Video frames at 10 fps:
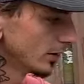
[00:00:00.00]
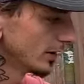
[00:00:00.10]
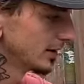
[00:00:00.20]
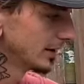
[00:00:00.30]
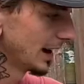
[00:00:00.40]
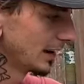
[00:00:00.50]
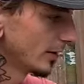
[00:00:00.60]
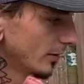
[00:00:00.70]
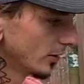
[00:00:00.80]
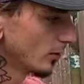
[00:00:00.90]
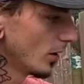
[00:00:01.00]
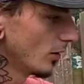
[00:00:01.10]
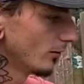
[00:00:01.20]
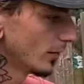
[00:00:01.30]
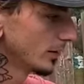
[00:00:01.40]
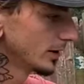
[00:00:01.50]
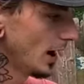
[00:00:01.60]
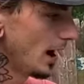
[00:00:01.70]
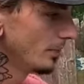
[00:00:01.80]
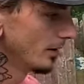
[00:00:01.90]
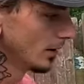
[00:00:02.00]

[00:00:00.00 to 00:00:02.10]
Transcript: the second and third row from the top.